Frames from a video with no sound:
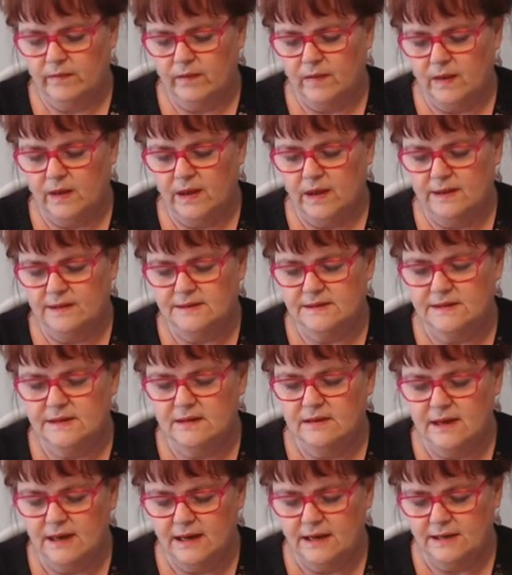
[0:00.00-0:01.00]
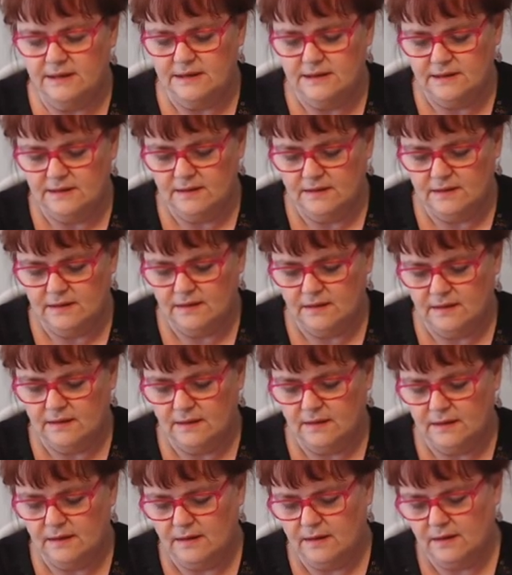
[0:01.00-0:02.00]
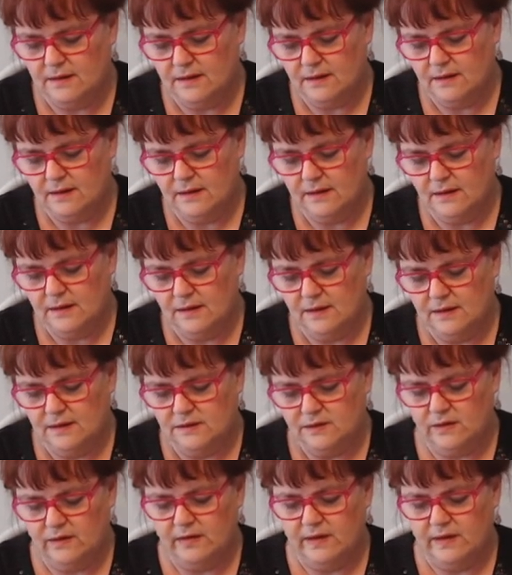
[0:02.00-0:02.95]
And see that? So I